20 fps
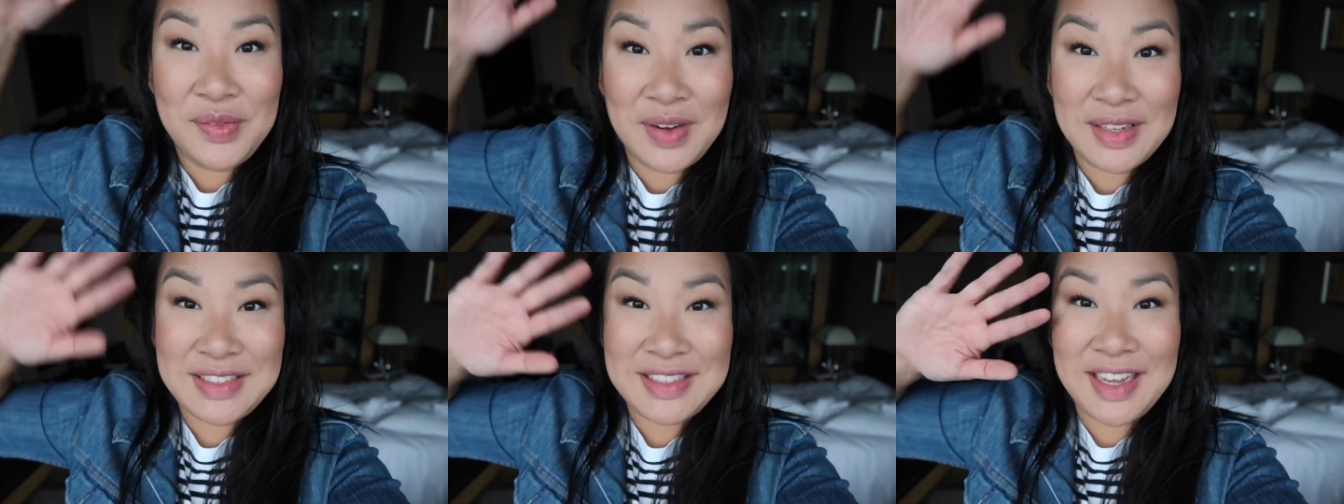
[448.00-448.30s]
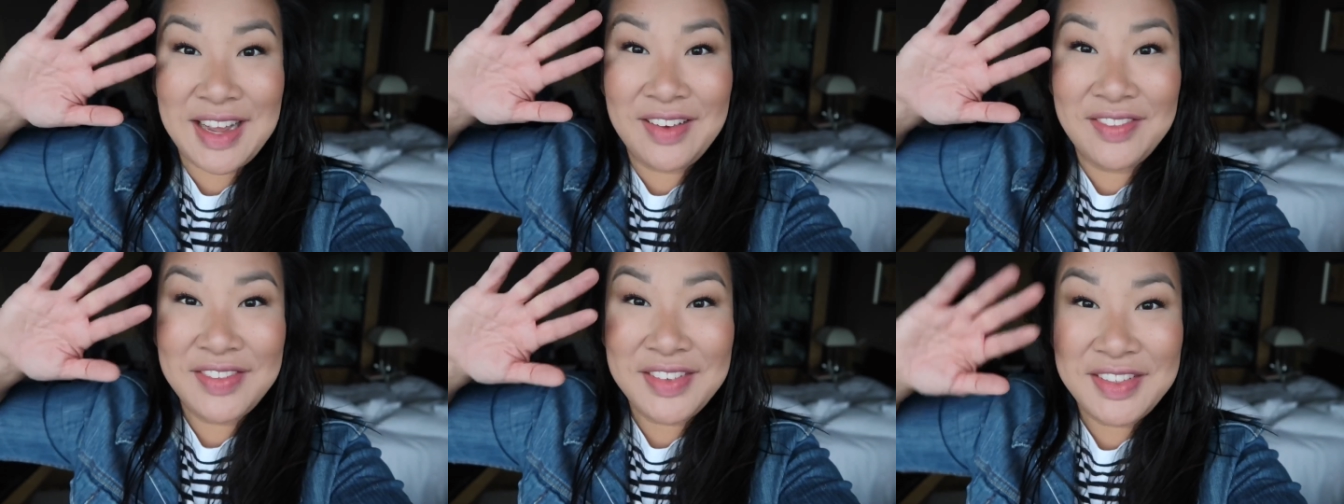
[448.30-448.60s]
What's
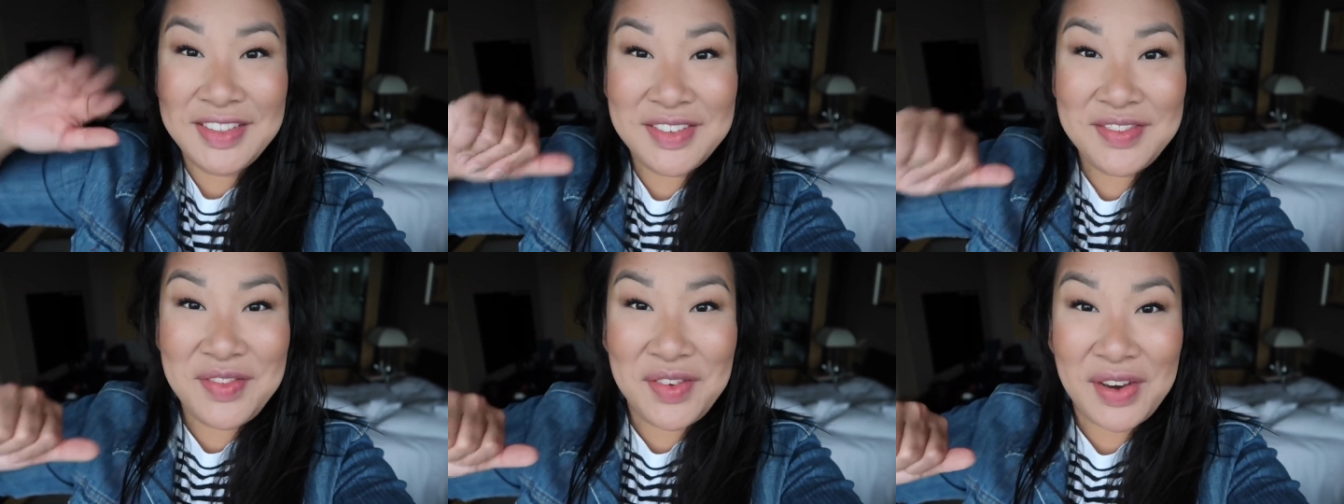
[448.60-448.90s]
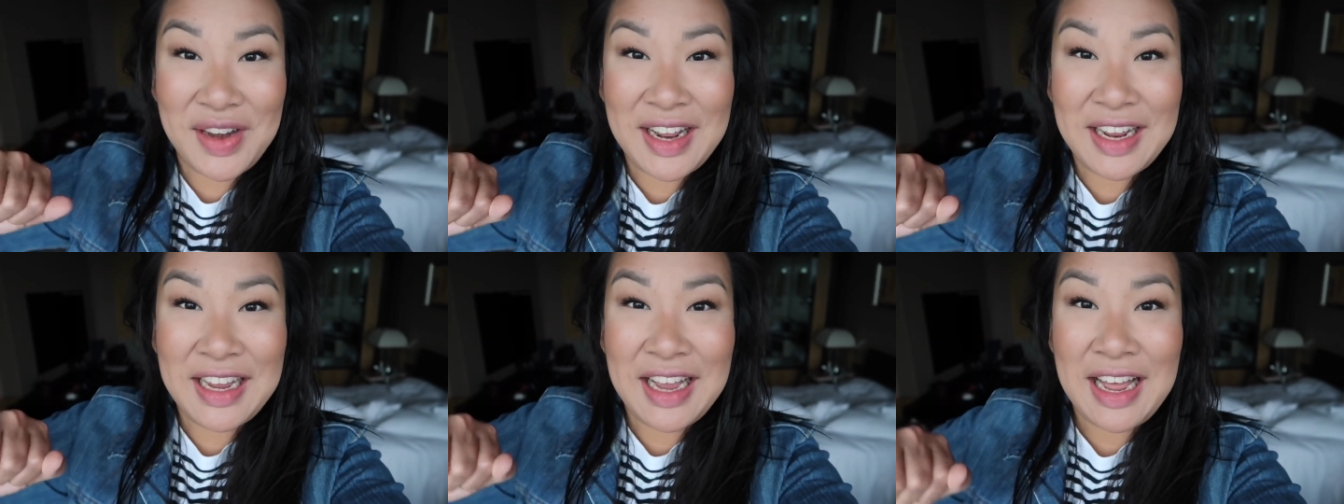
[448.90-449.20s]
up? Good
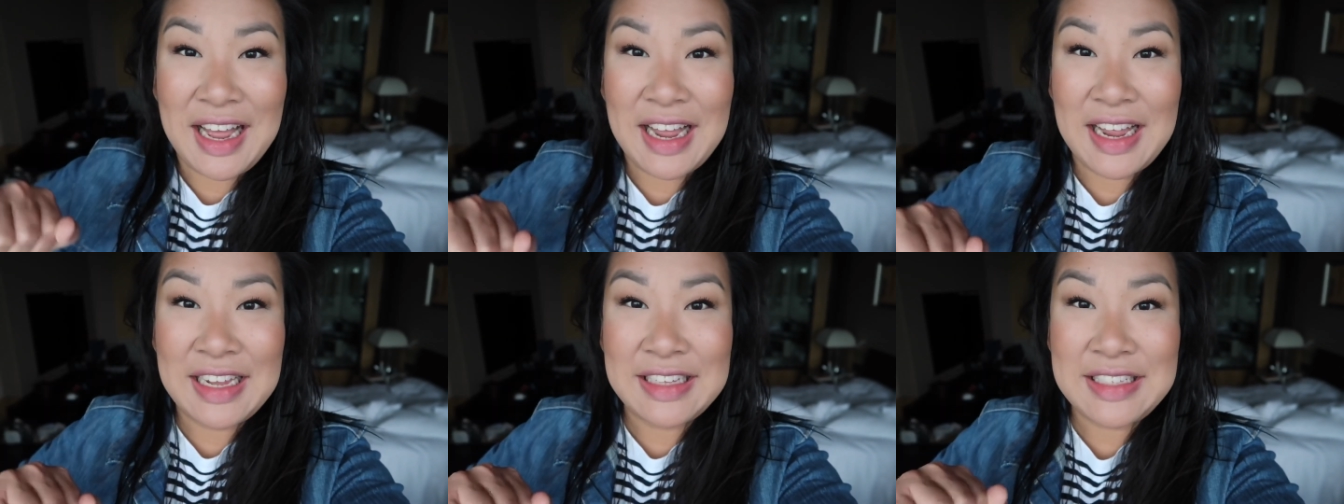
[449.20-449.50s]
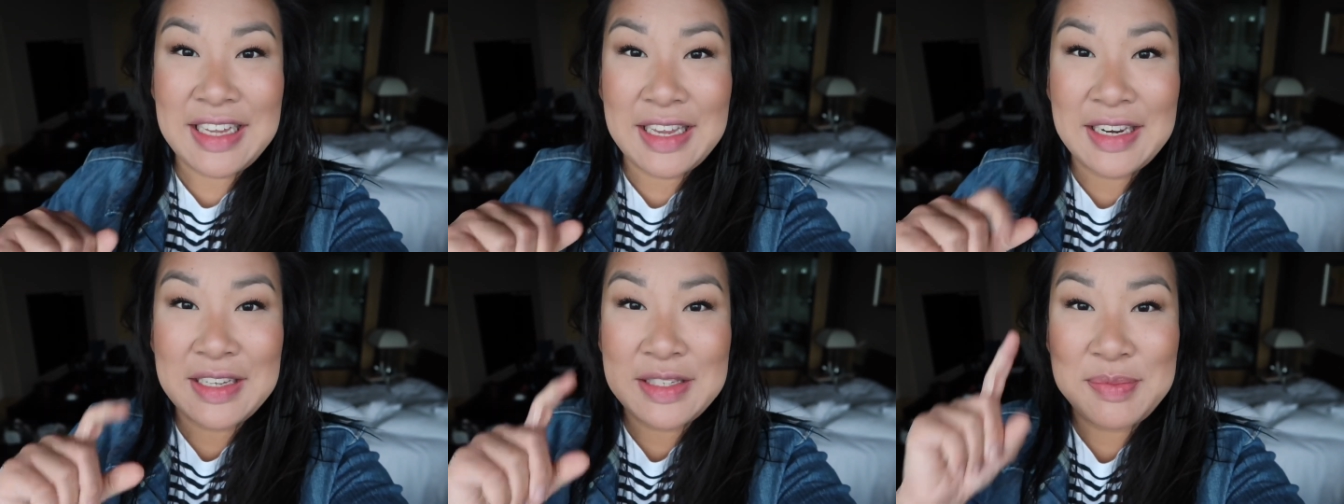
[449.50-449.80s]
morning,
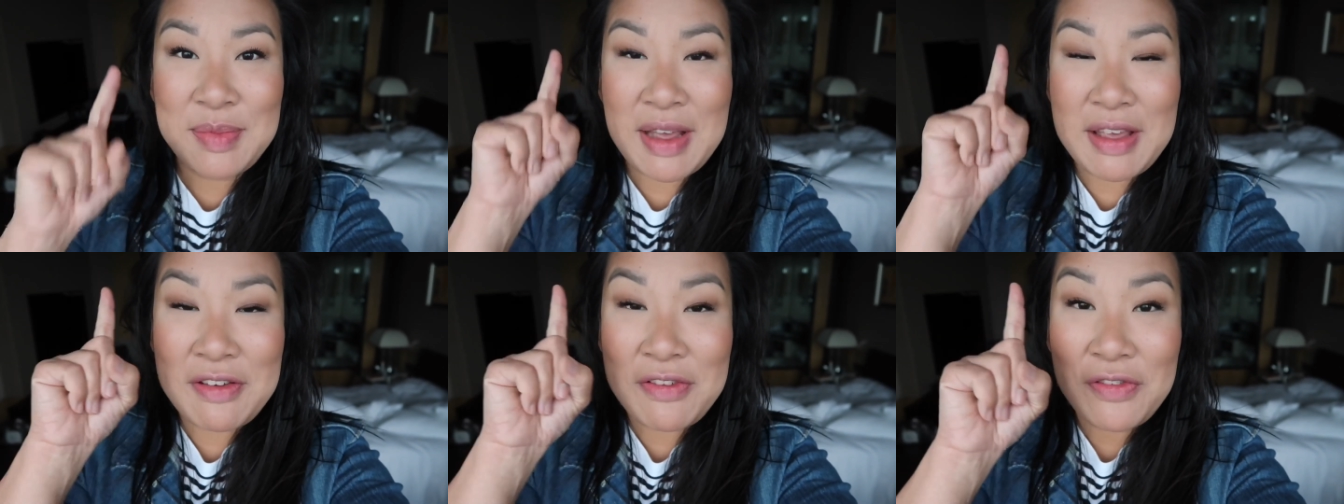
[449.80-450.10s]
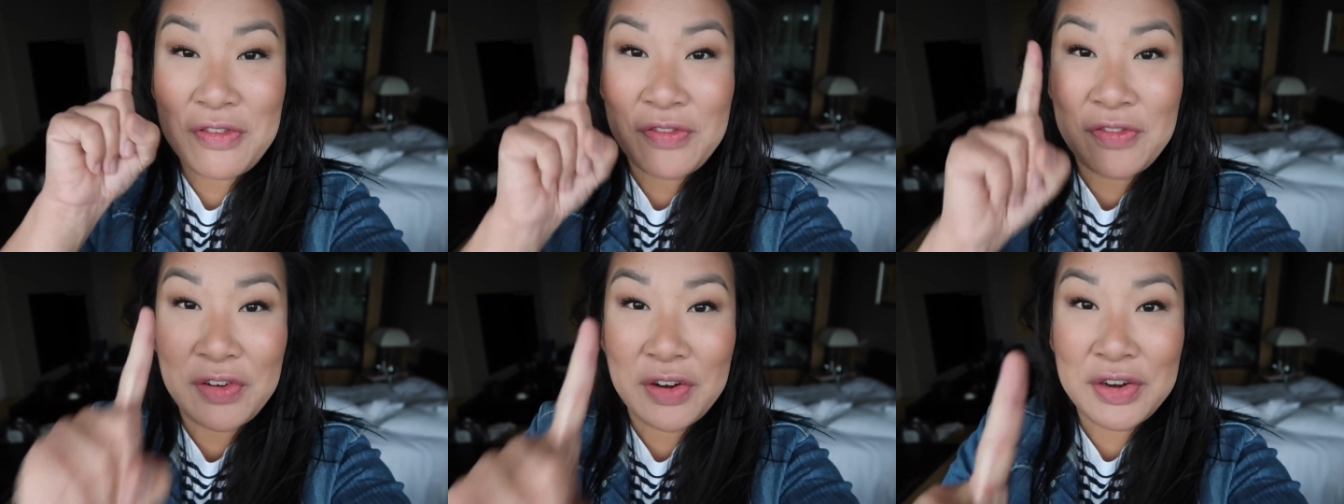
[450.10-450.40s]
guys. It is my
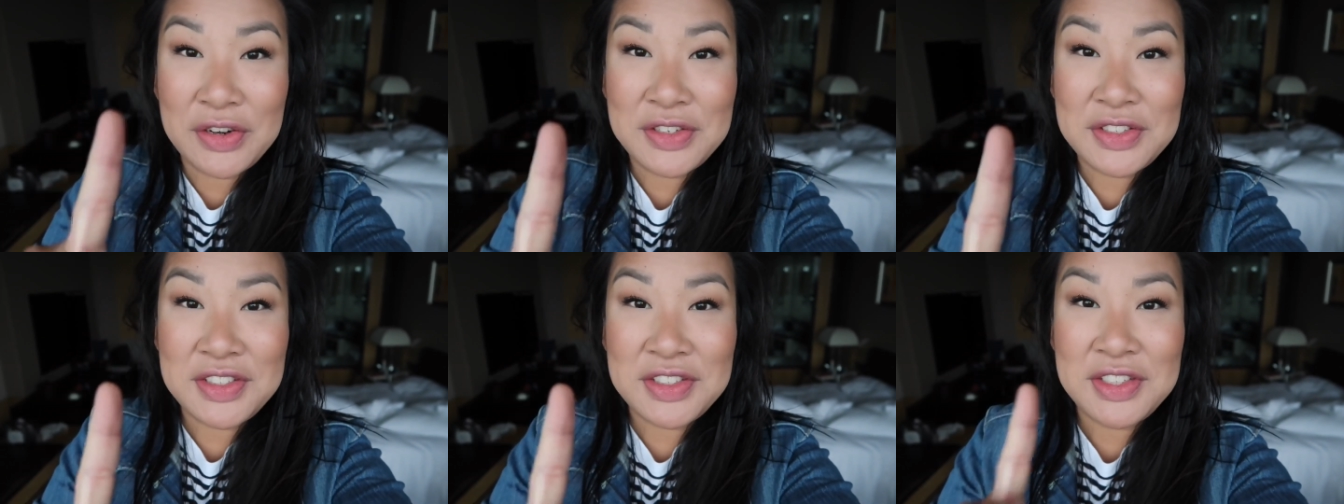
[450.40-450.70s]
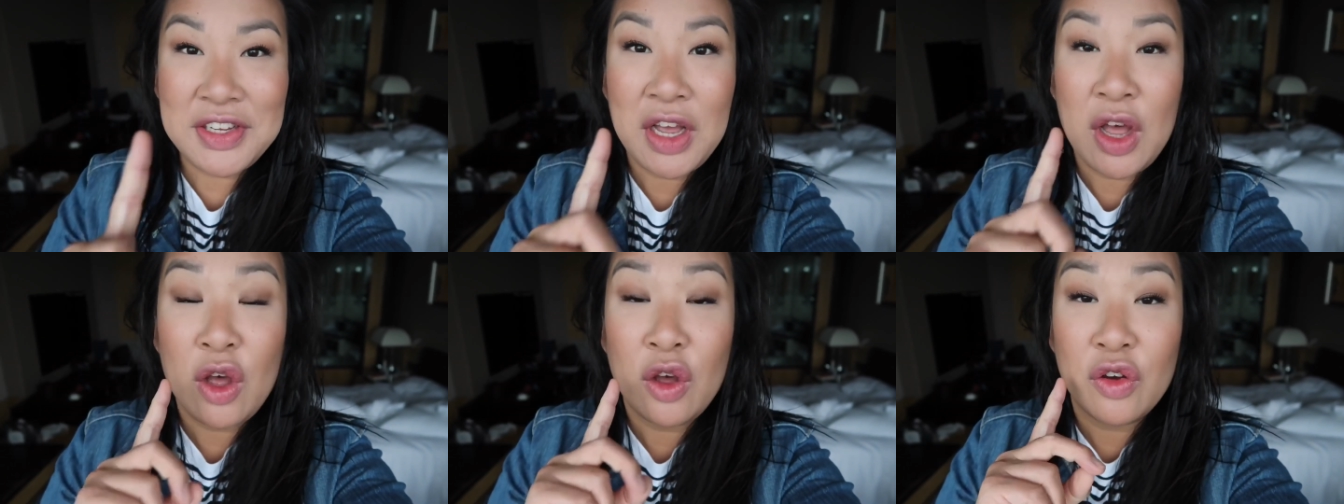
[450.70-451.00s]

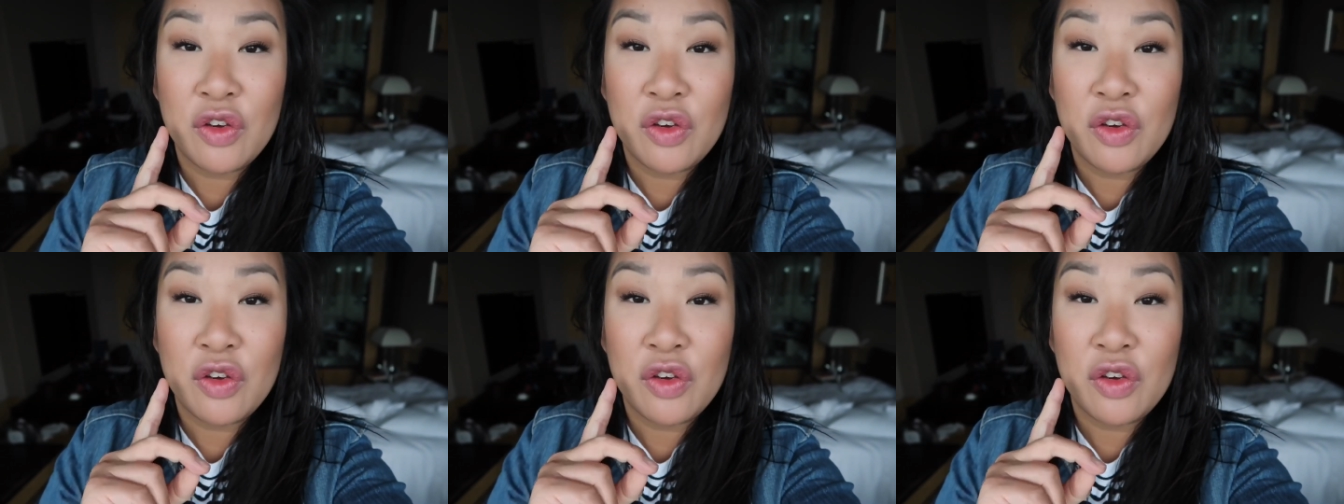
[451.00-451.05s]
first